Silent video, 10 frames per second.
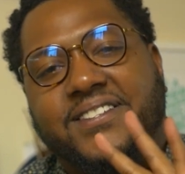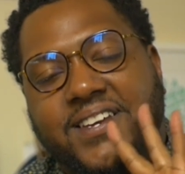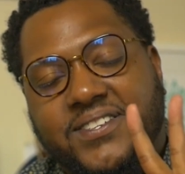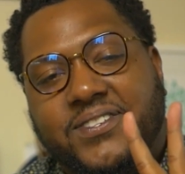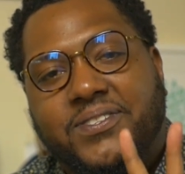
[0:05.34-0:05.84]

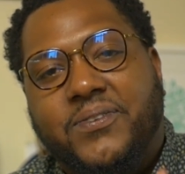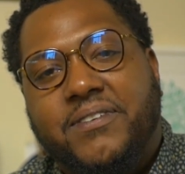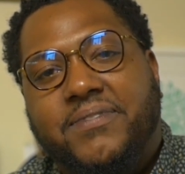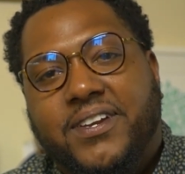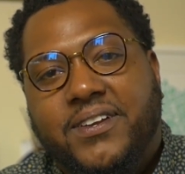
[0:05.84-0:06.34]
session
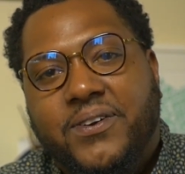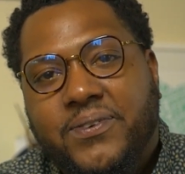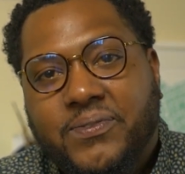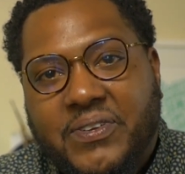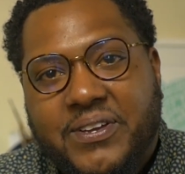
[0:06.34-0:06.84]
3
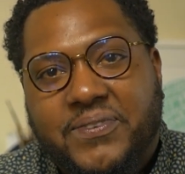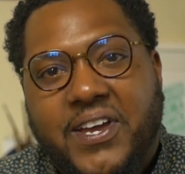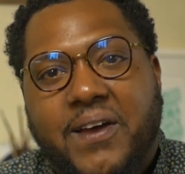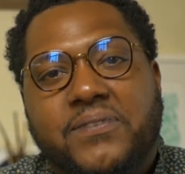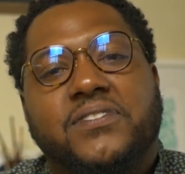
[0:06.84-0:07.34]
video. If you
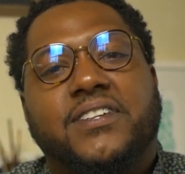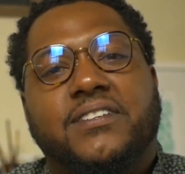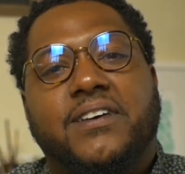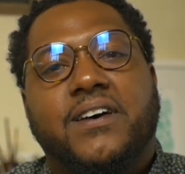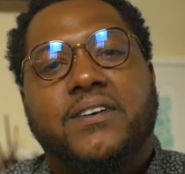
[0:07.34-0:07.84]
haven't
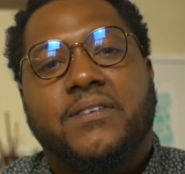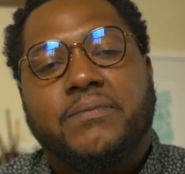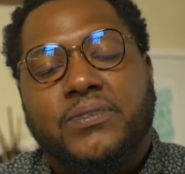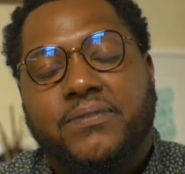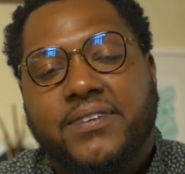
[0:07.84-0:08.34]
seen the
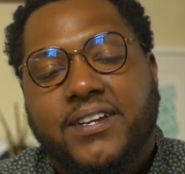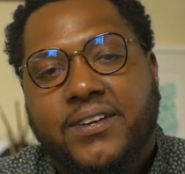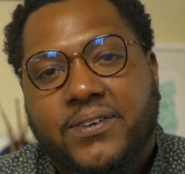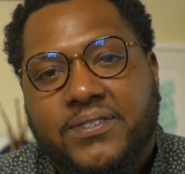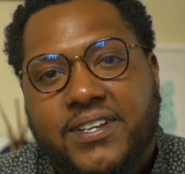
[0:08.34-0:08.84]
other 2
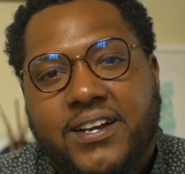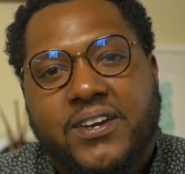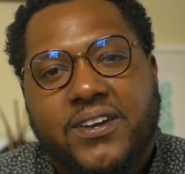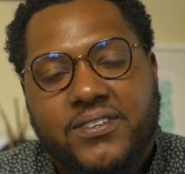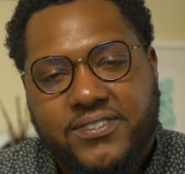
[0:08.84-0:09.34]
videos, I
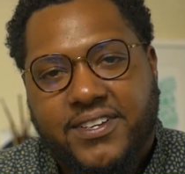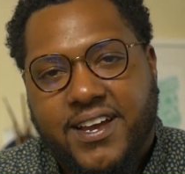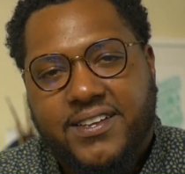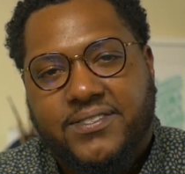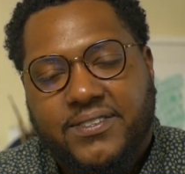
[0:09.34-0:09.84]
encourage you
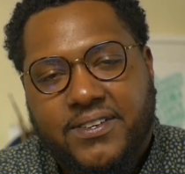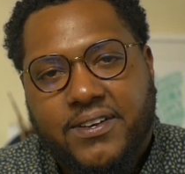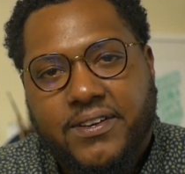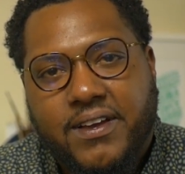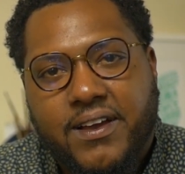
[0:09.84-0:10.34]
guys
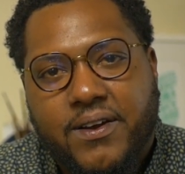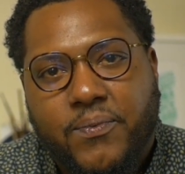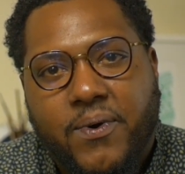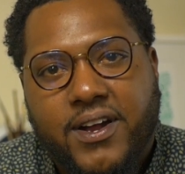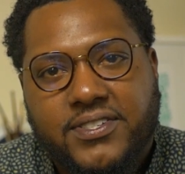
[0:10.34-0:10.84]
to
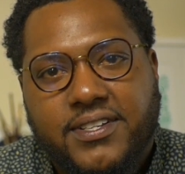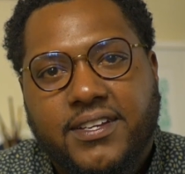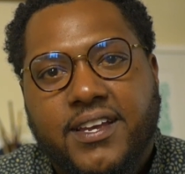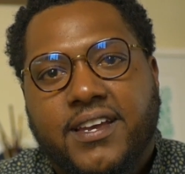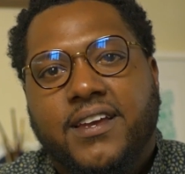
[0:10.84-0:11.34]
watch it.
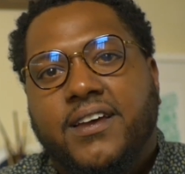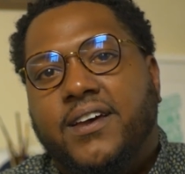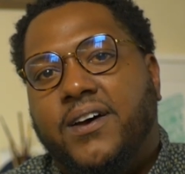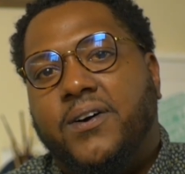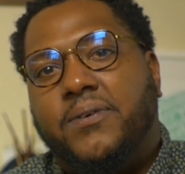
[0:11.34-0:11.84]

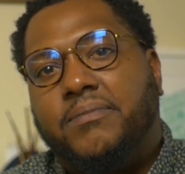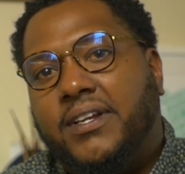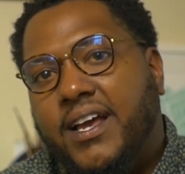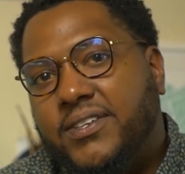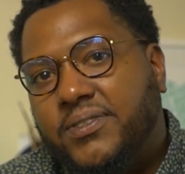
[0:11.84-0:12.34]
The
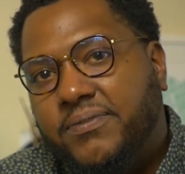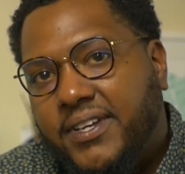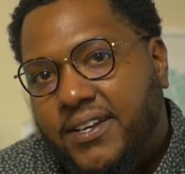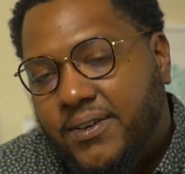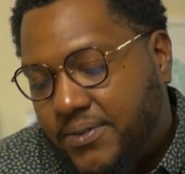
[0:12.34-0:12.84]
last 2
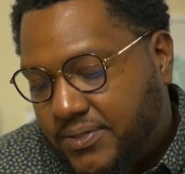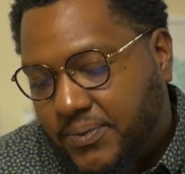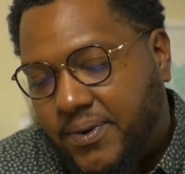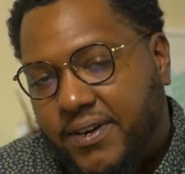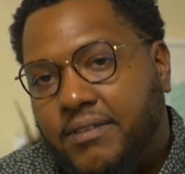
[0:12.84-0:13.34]
videos
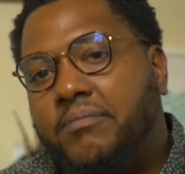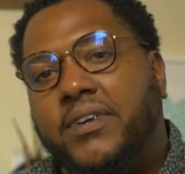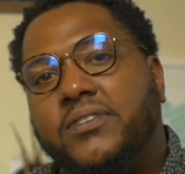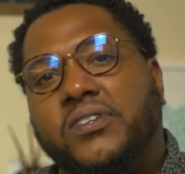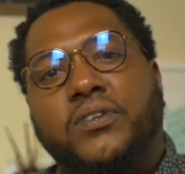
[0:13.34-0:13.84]
were
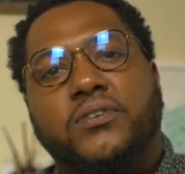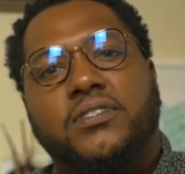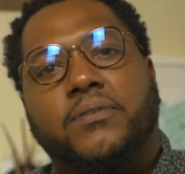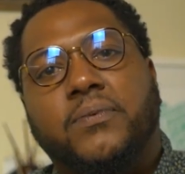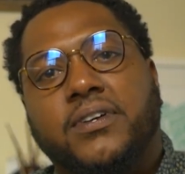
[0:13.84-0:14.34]

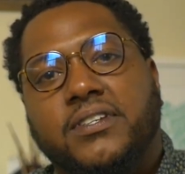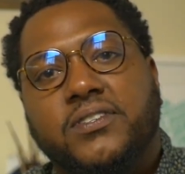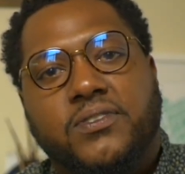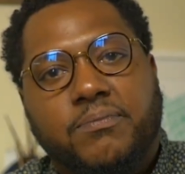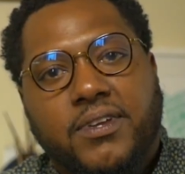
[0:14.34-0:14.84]
introducing what
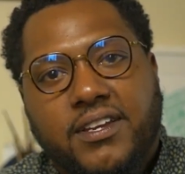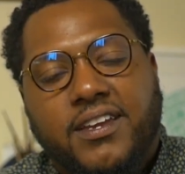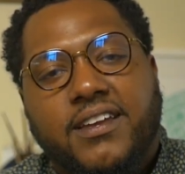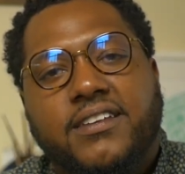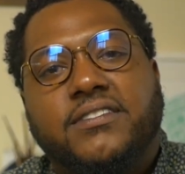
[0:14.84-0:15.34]
digital
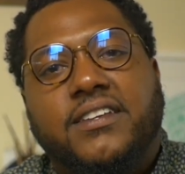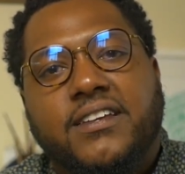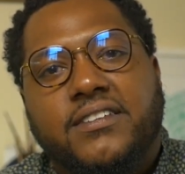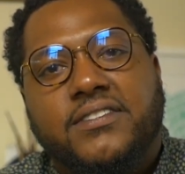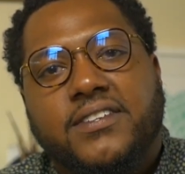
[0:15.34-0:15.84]
media is,
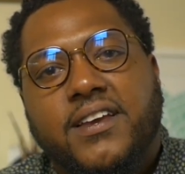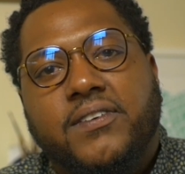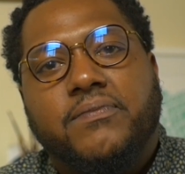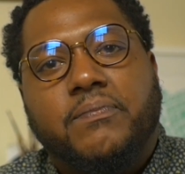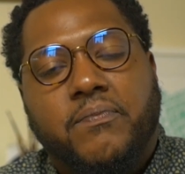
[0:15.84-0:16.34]
and the
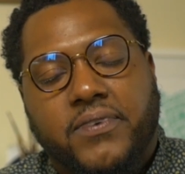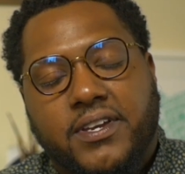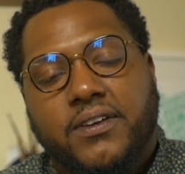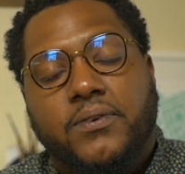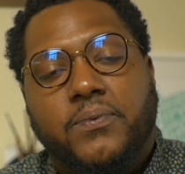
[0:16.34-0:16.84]
second
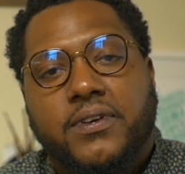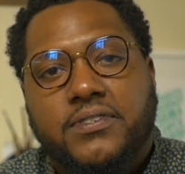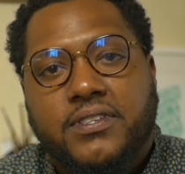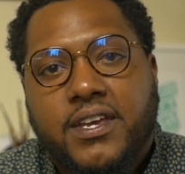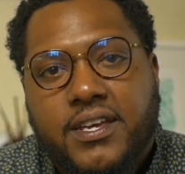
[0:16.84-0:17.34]
video
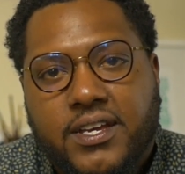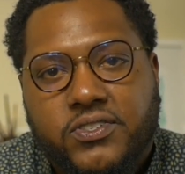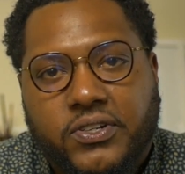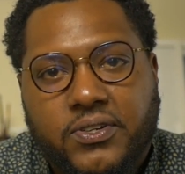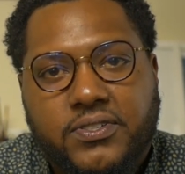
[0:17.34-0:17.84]
was
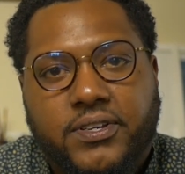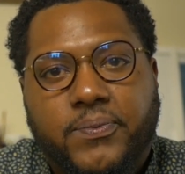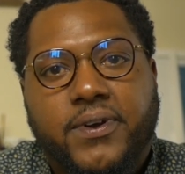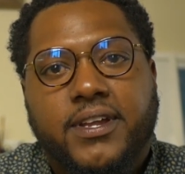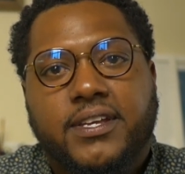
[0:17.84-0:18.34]

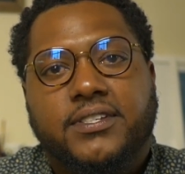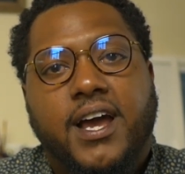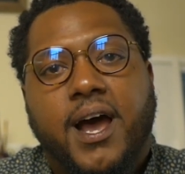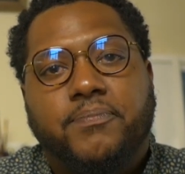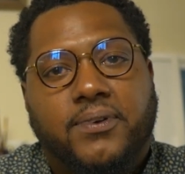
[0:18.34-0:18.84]
introducing what is
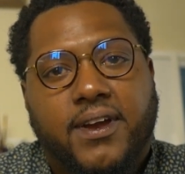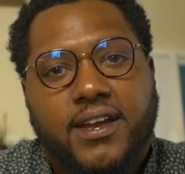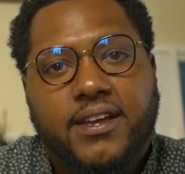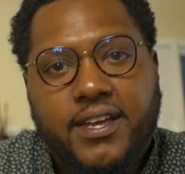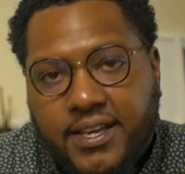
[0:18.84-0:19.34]
copyright.